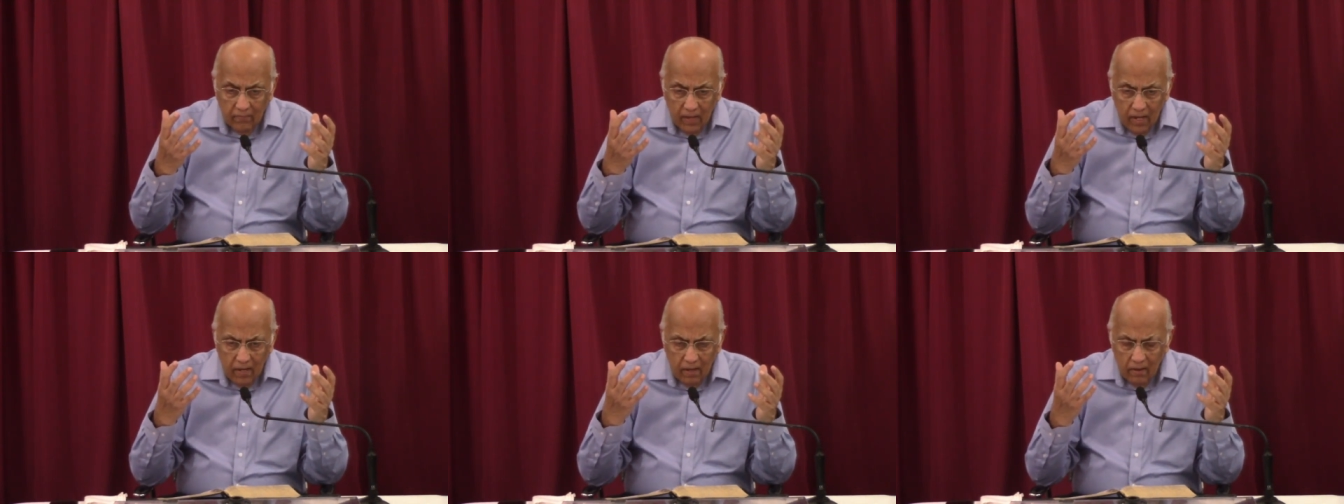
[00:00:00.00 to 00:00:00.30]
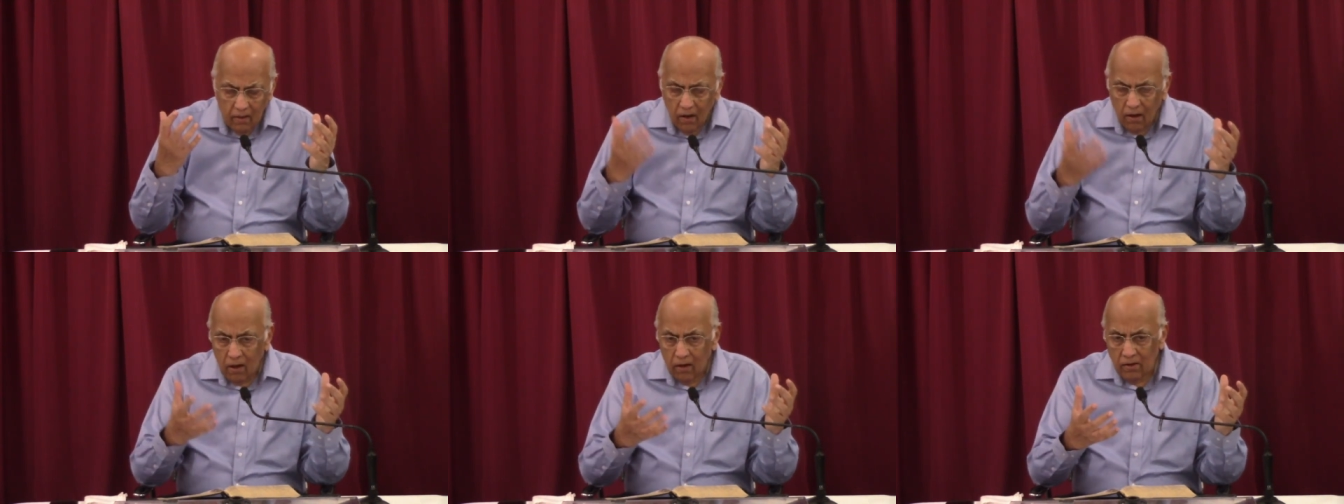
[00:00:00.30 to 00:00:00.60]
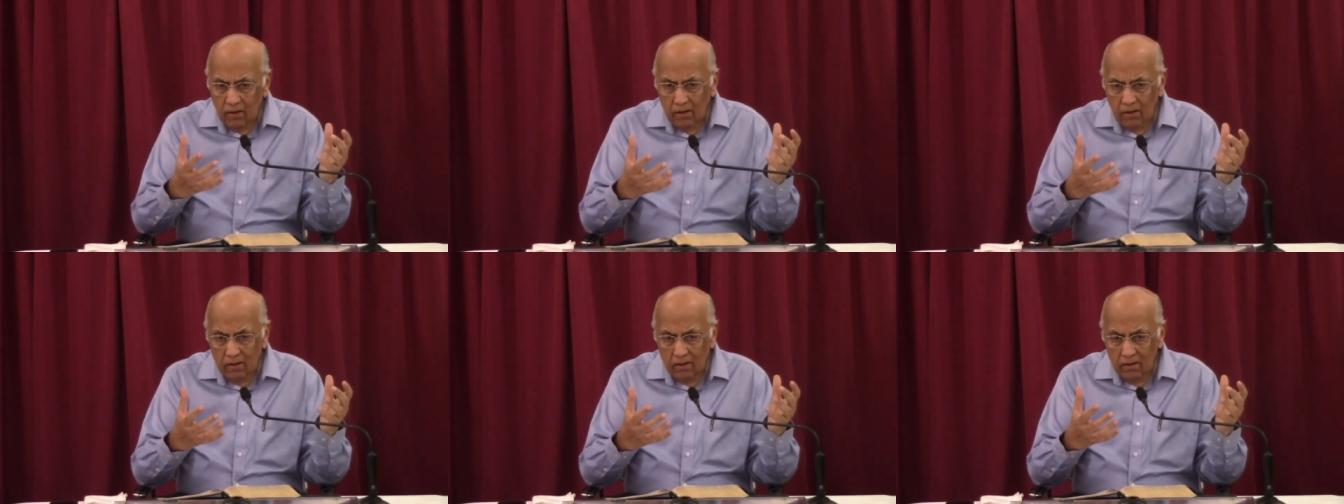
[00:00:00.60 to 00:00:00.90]
and
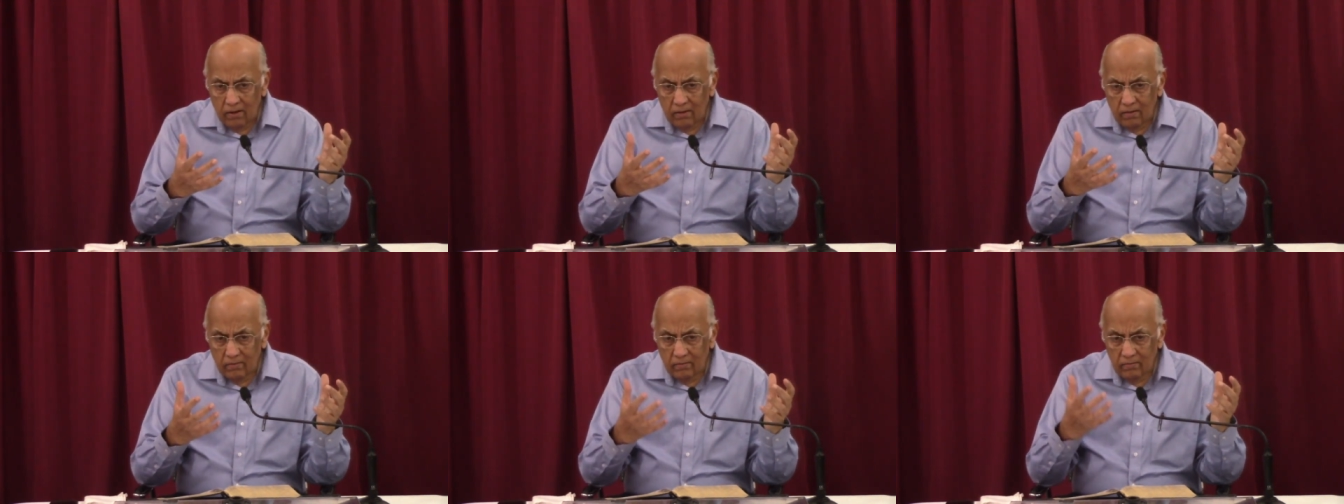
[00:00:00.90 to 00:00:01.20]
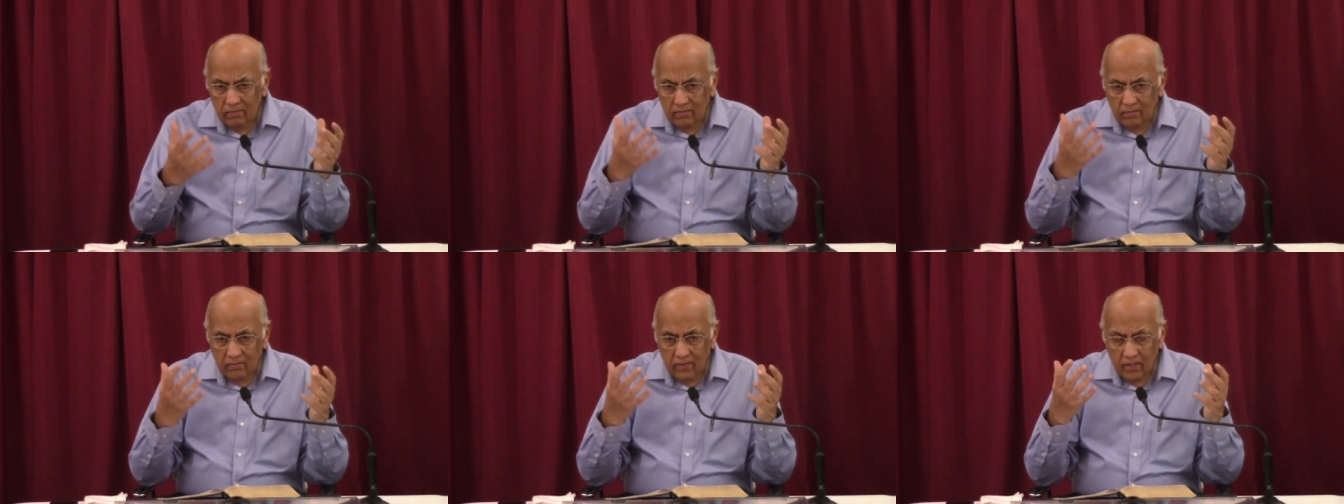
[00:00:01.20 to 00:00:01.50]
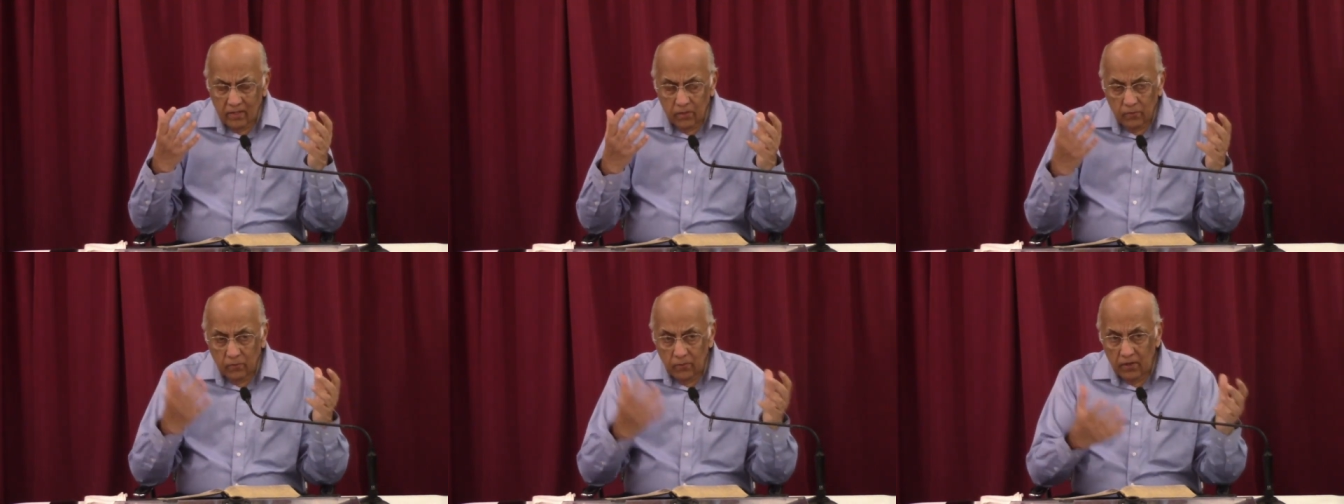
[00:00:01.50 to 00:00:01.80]
honor
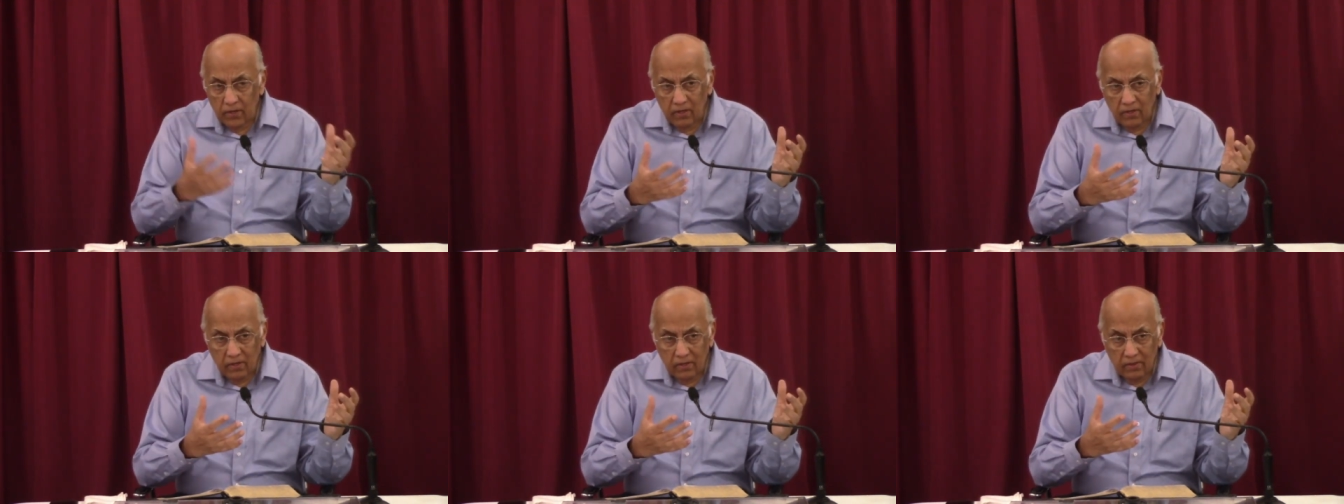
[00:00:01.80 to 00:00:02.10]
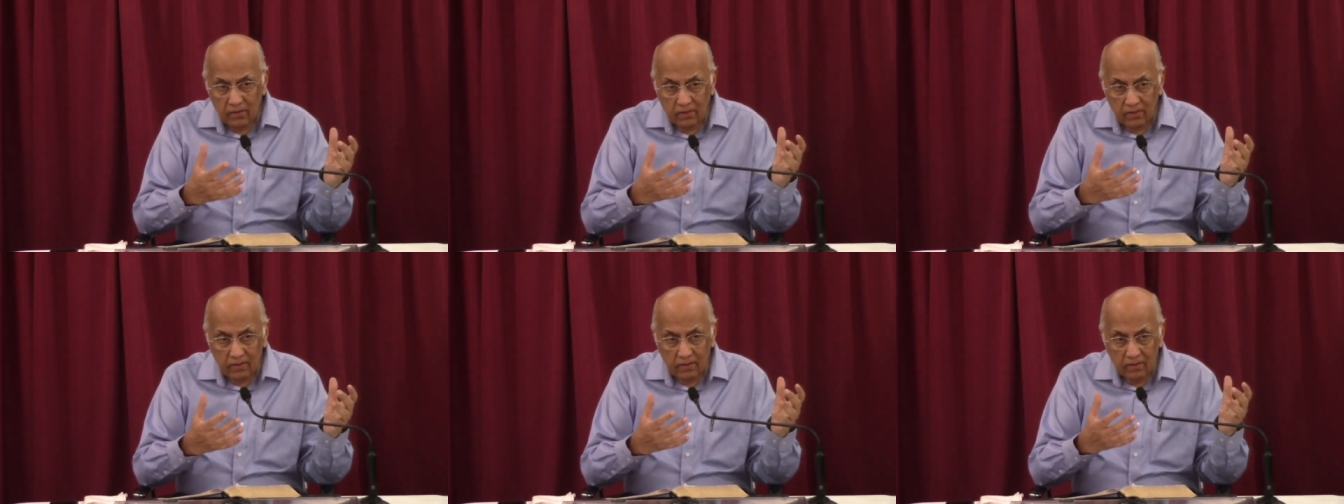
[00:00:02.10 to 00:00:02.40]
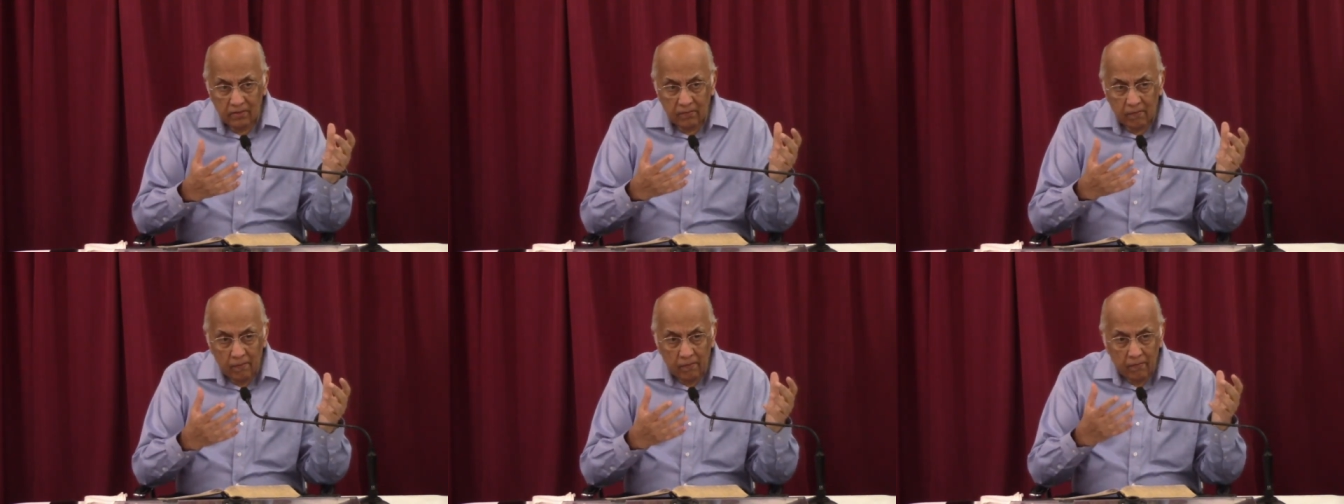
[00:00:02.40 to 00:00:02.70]
and the
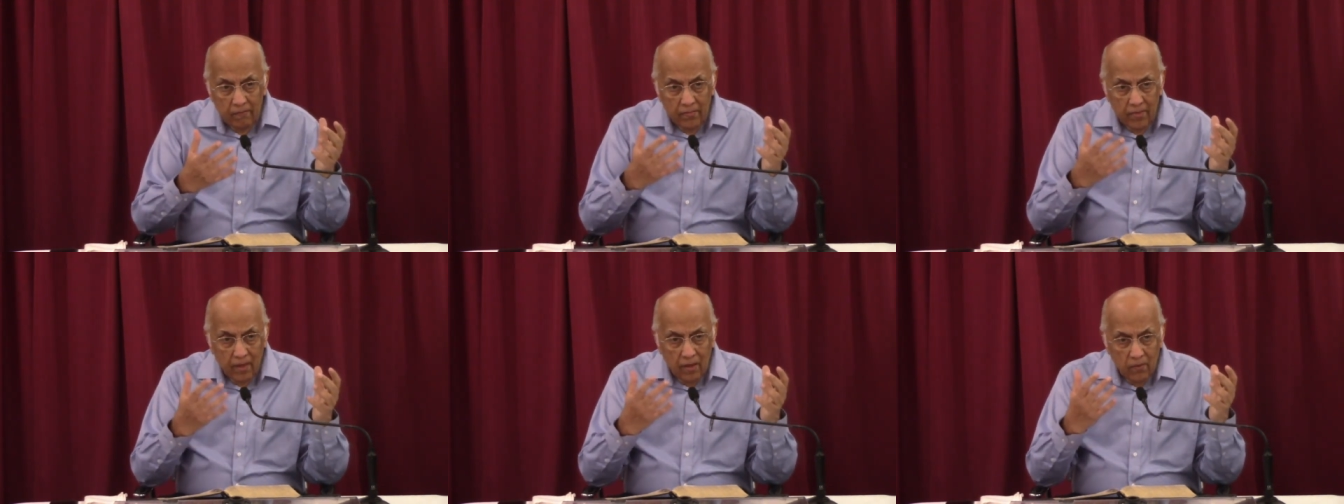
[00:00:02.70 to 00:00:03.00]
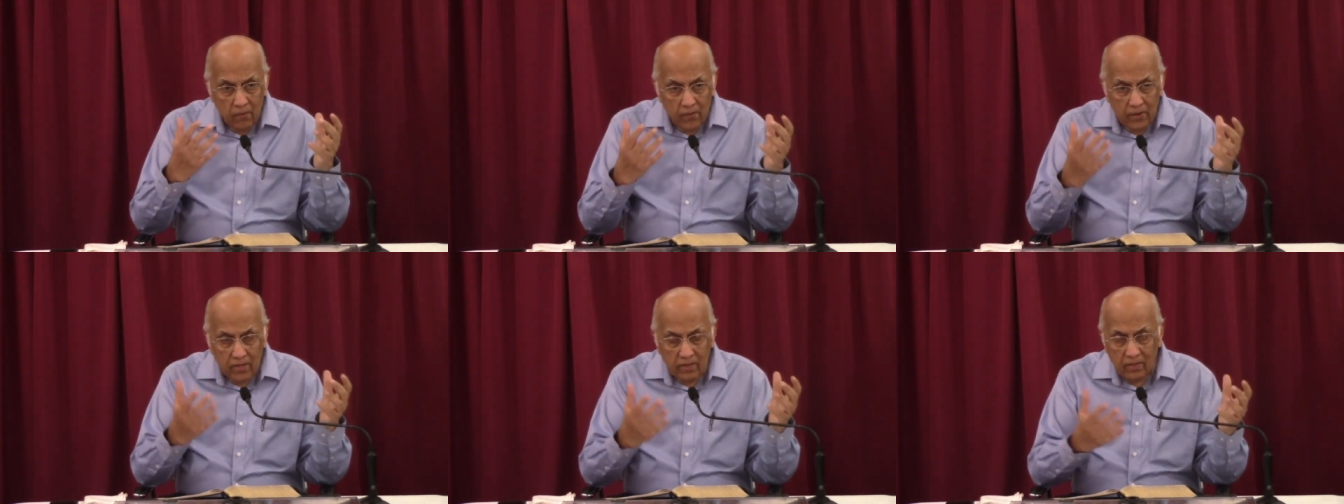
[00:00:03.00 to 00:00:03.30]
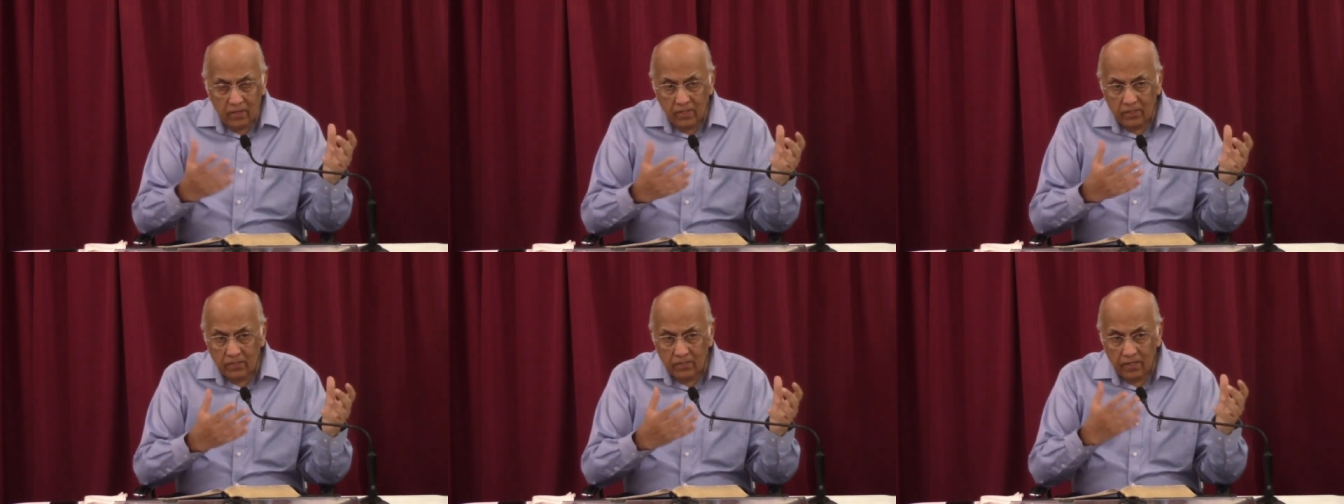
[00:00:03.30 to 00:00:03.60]
world, where
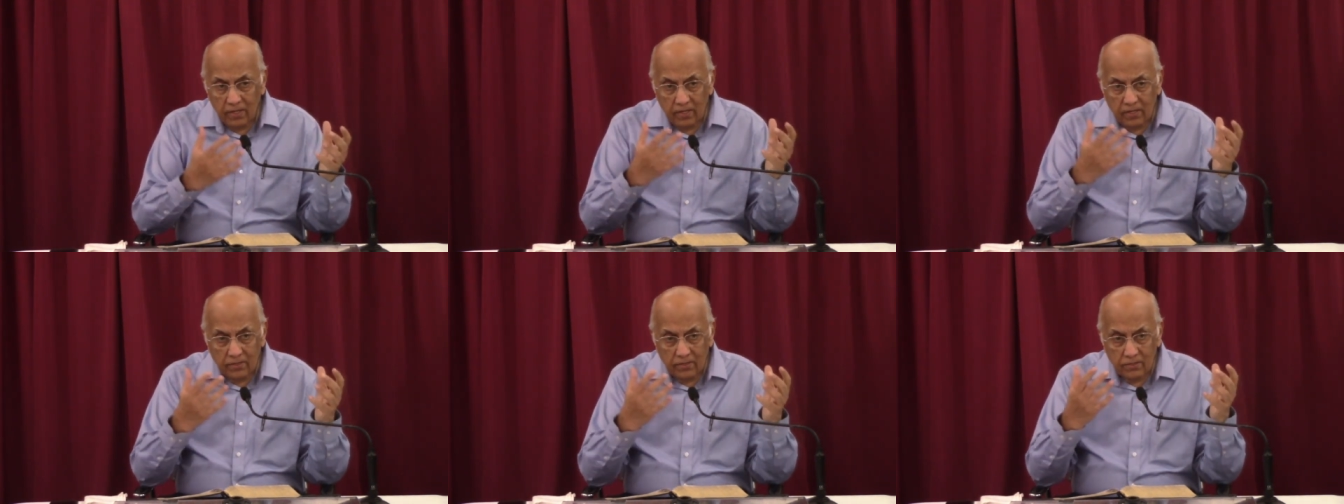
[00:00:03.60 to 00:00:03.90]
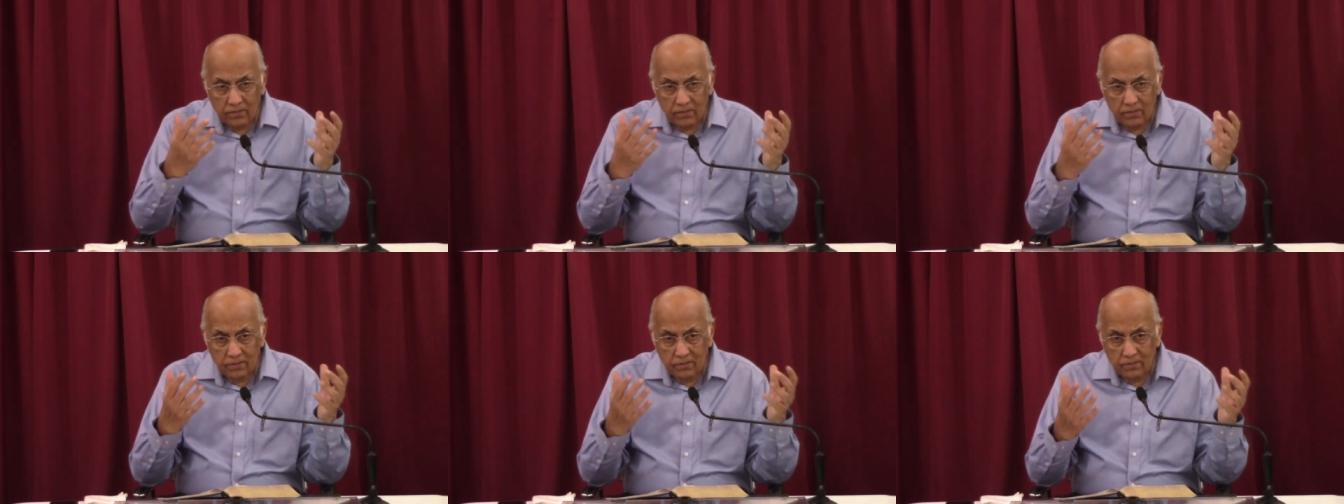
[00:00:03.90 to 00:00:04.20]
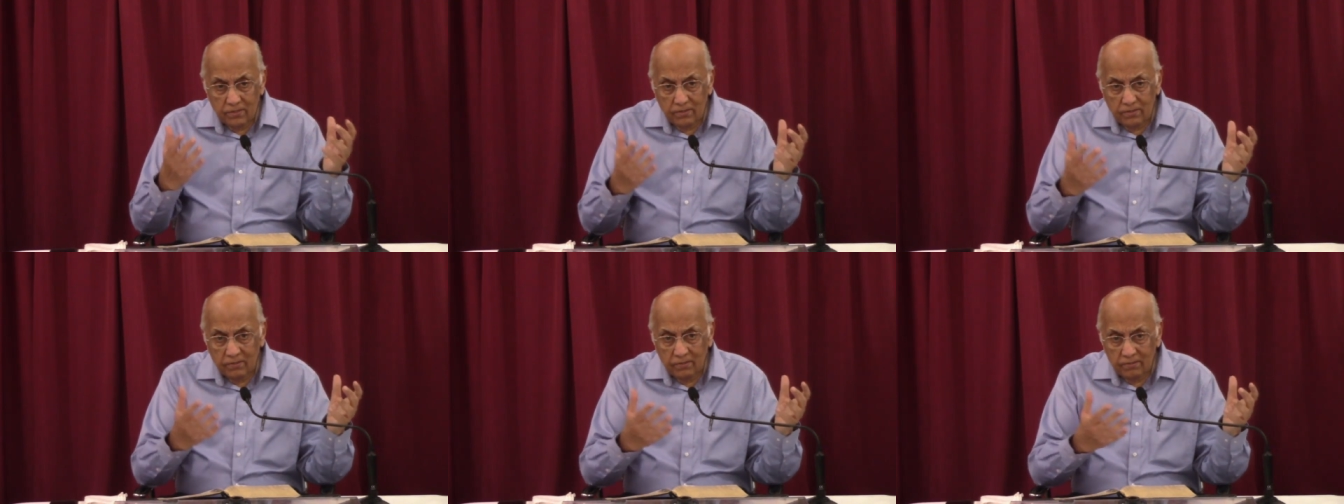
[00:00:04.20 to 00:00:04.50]
these
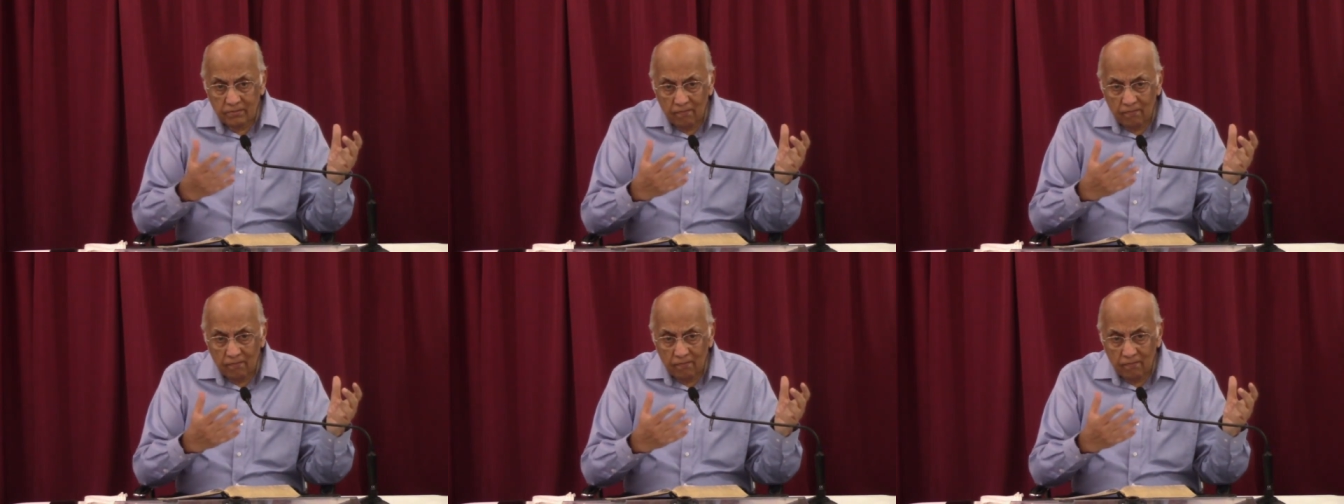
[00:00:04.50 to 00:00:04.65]
things